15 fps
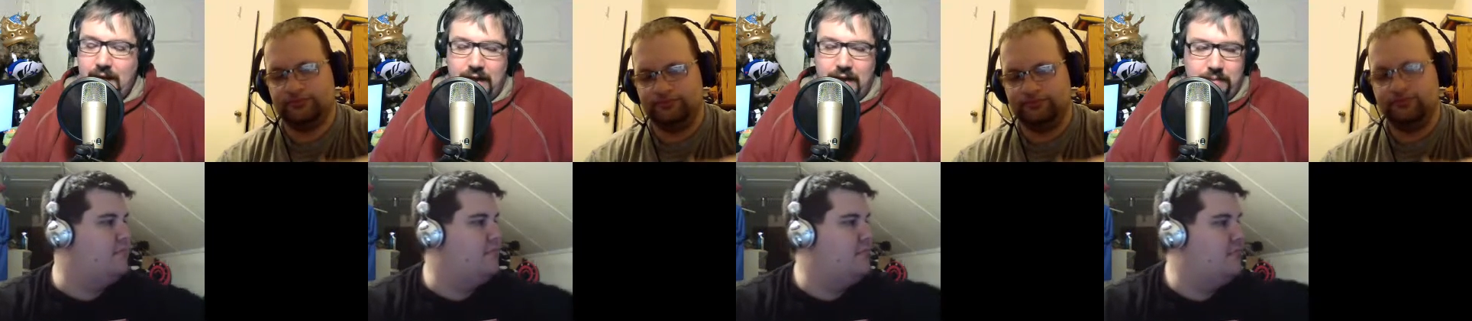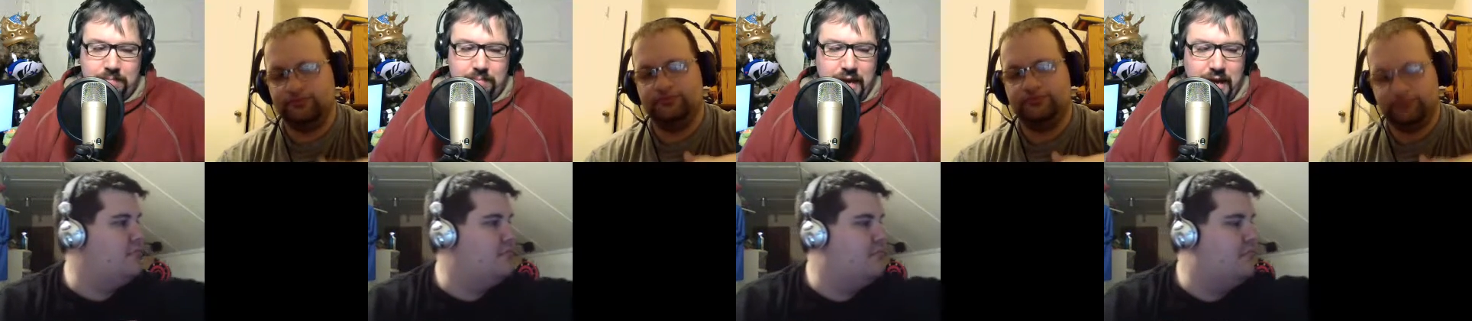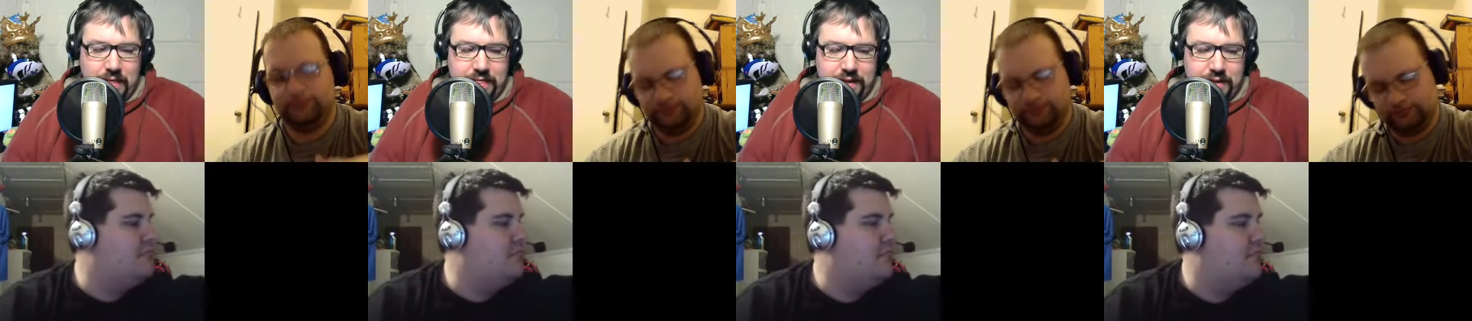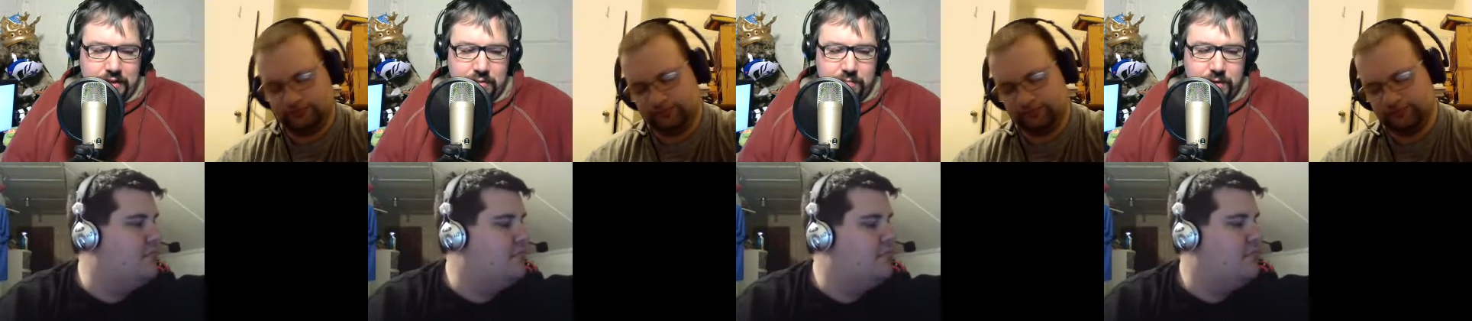Speaker 1: Uh, but I think
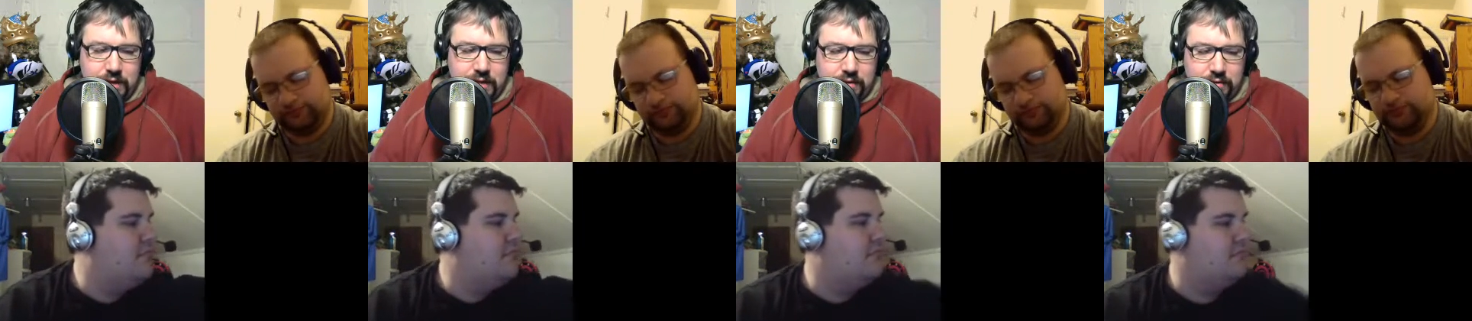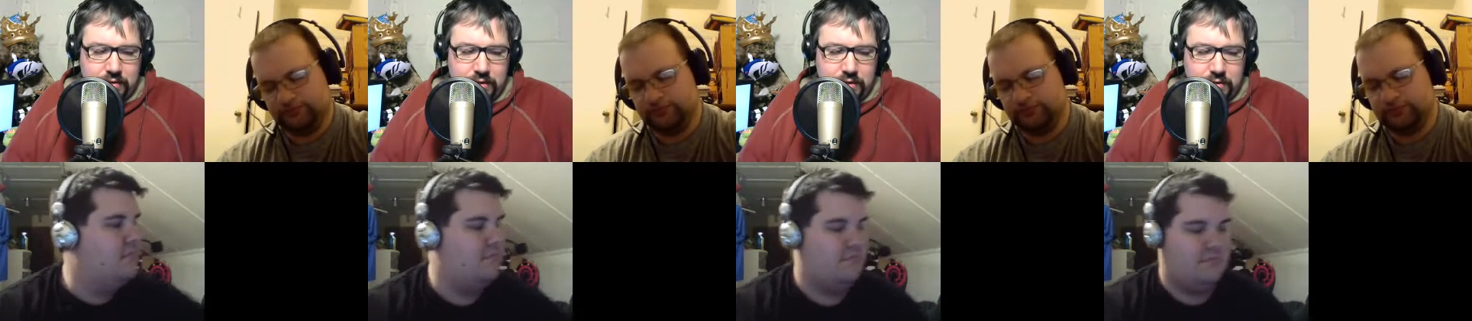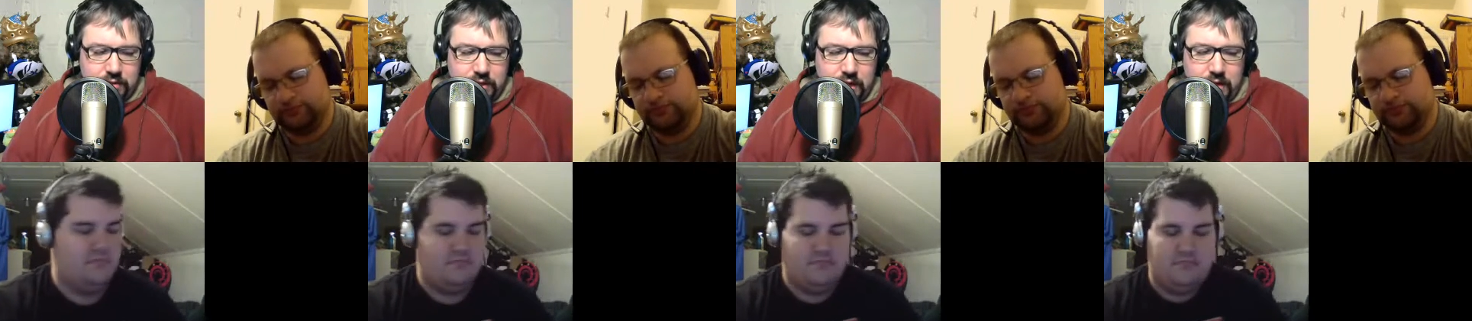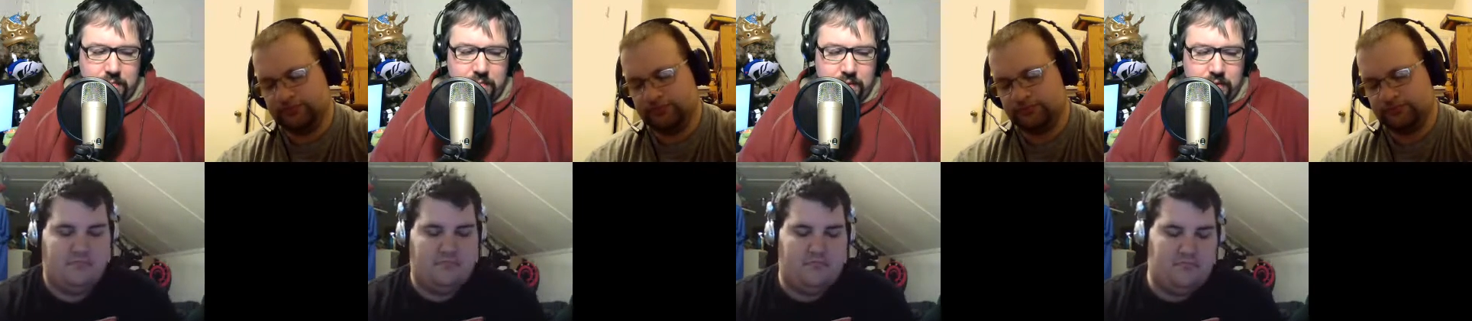you break those girls
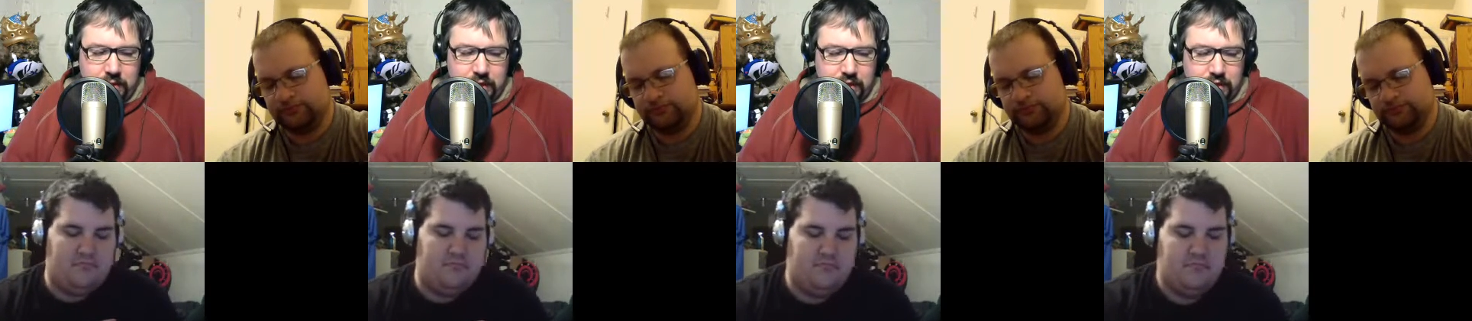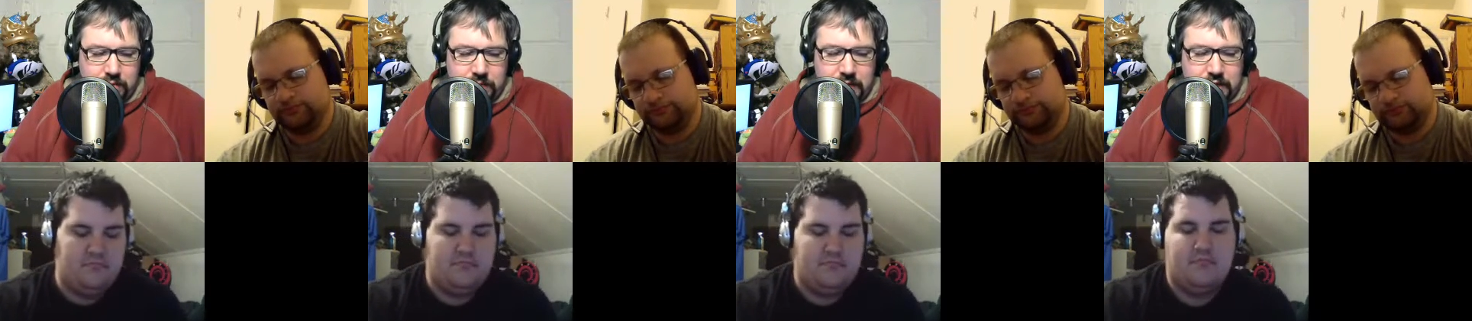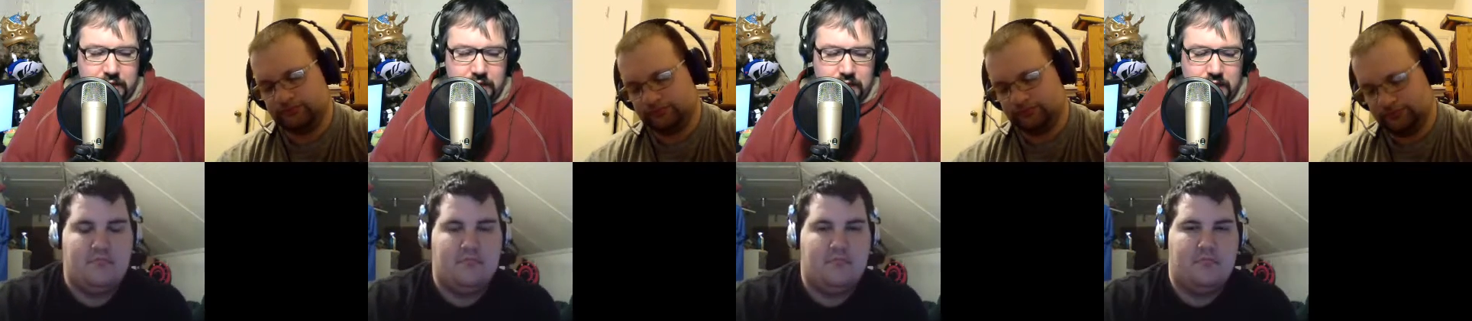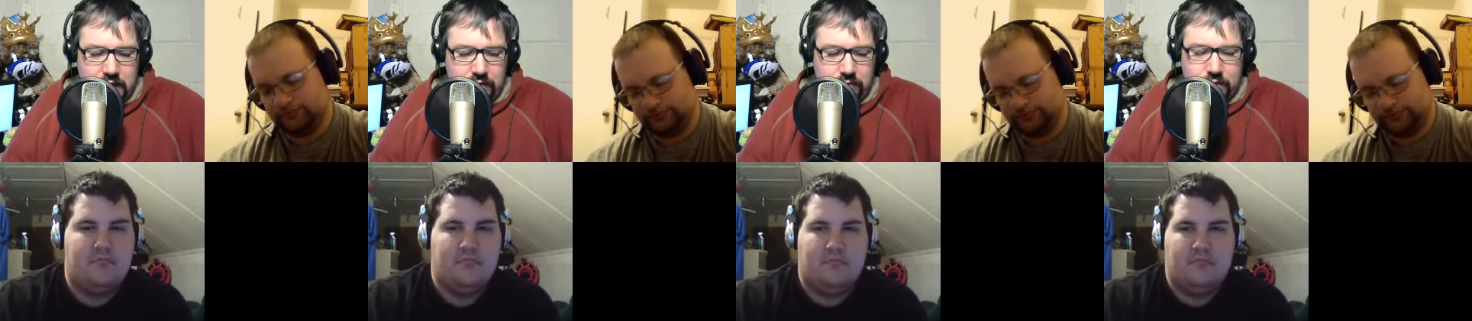up, like you're mentioning,
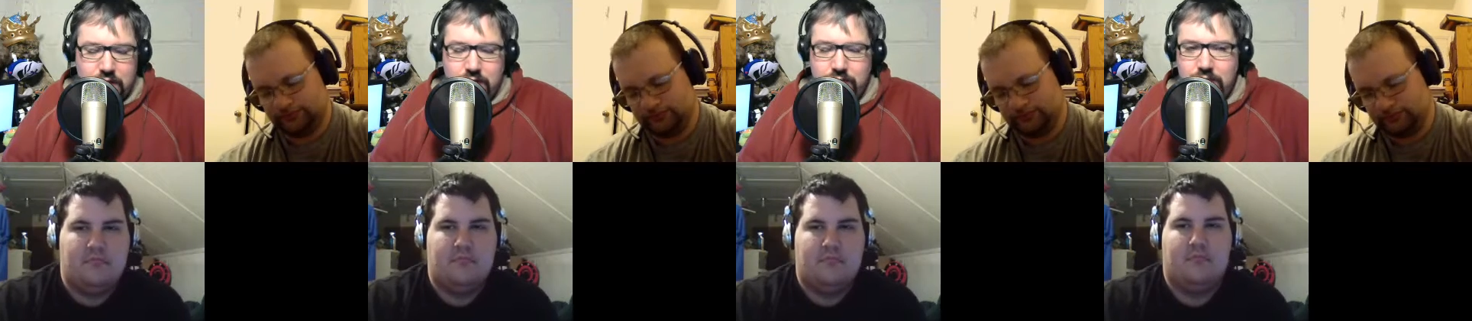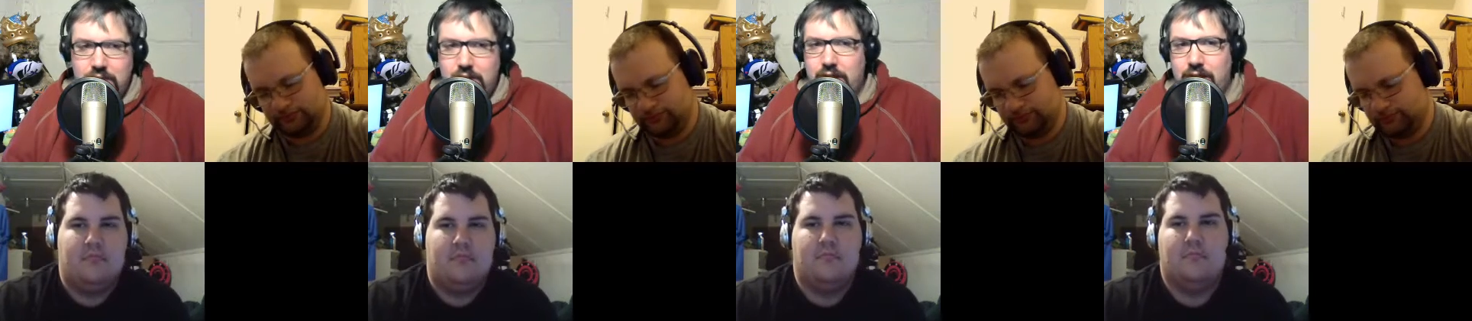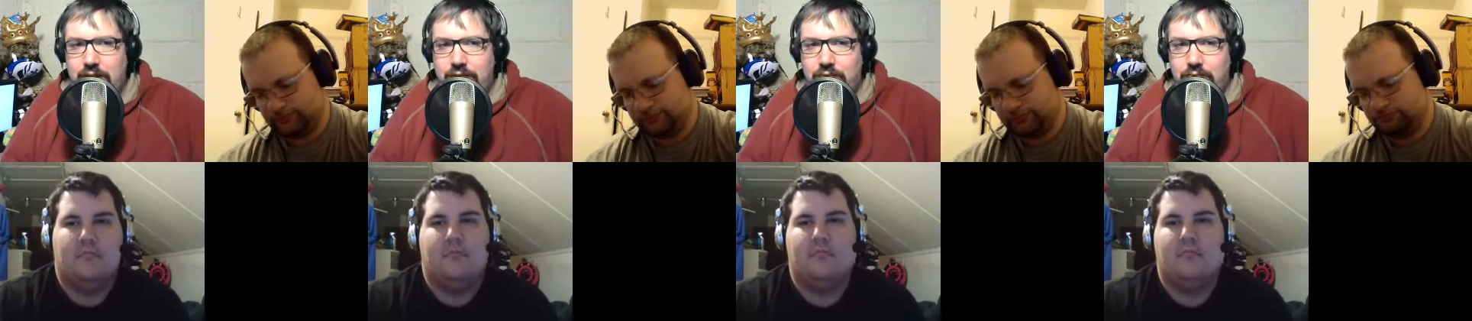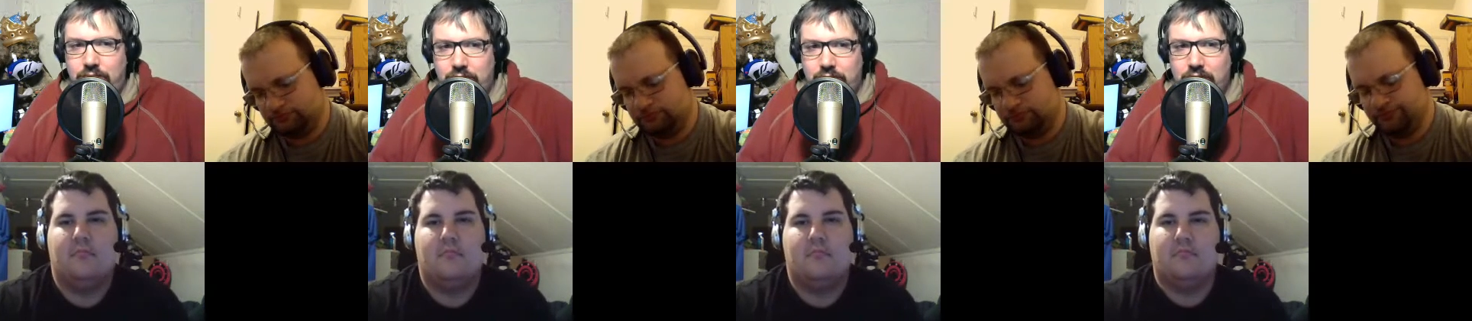and we we have a
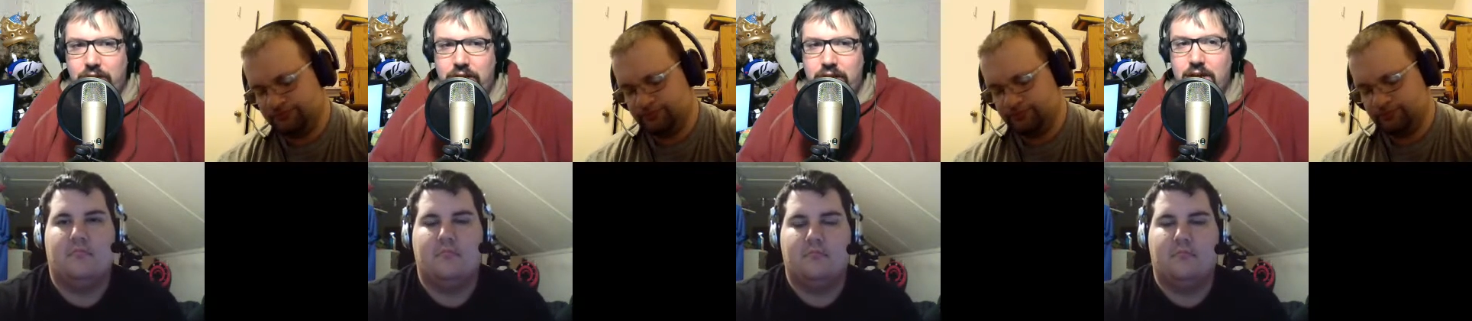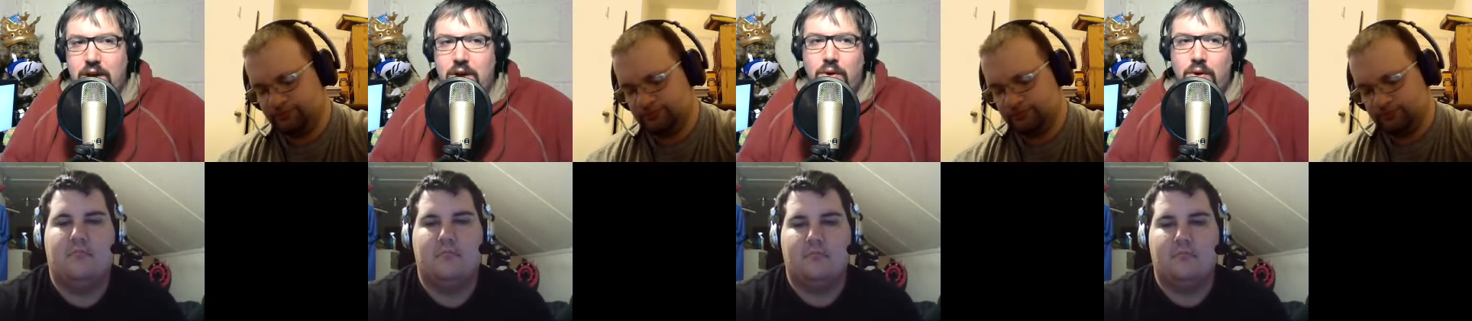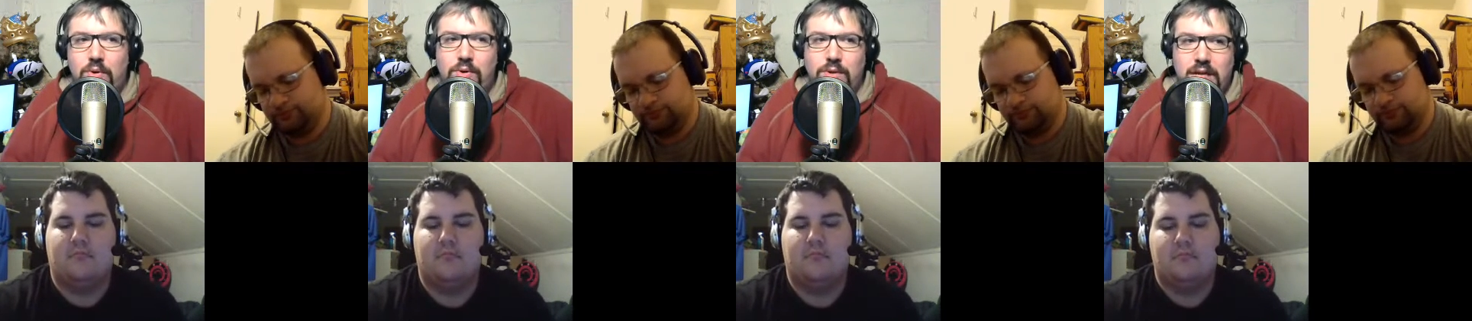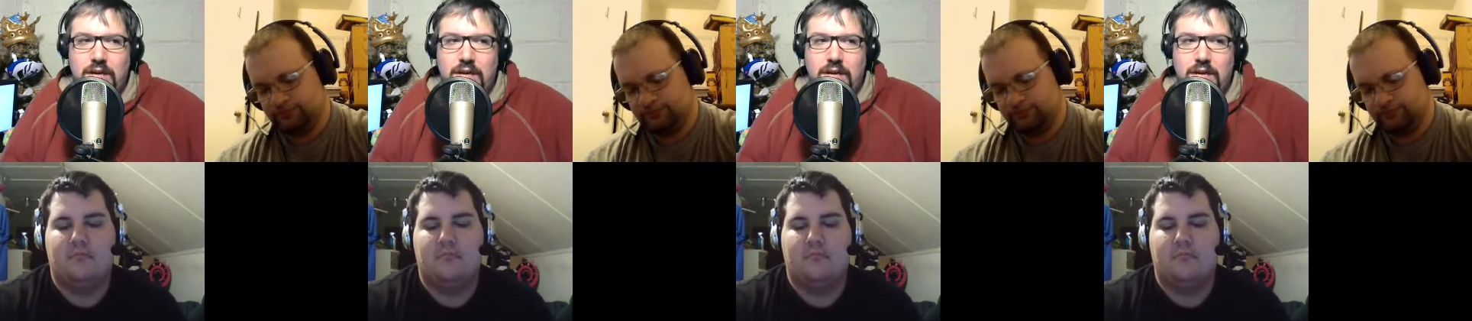very holy